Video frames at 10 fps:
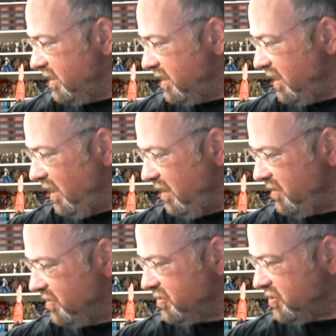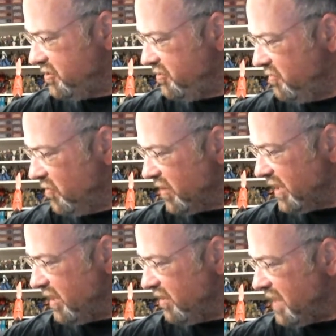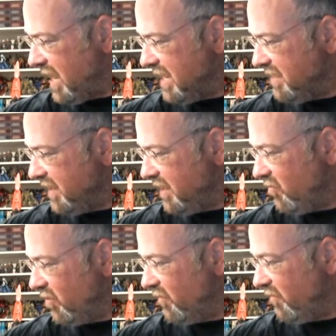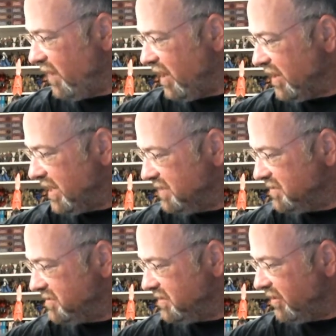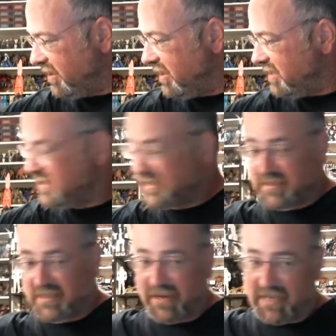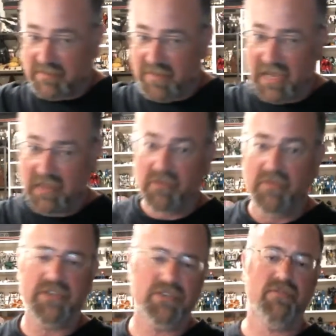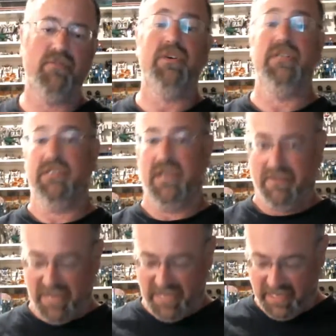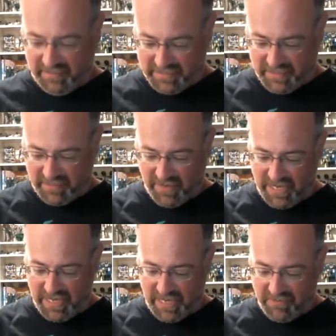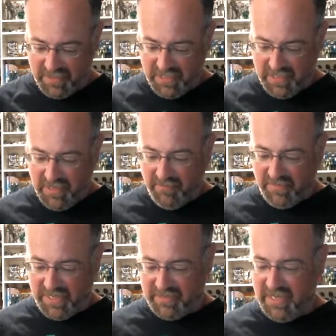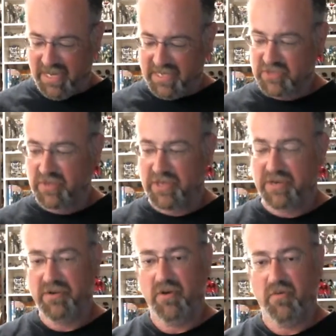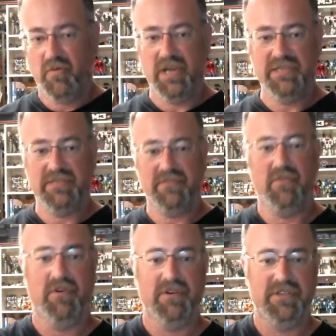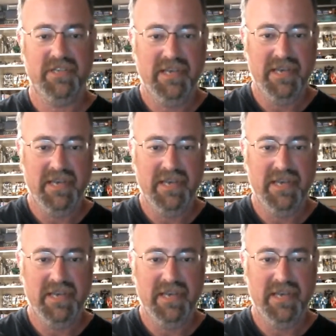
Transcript: There's two more here that I think were very necessary. As necessary as Apollo, which was not made, I'll tell you right now. But next one was, of course,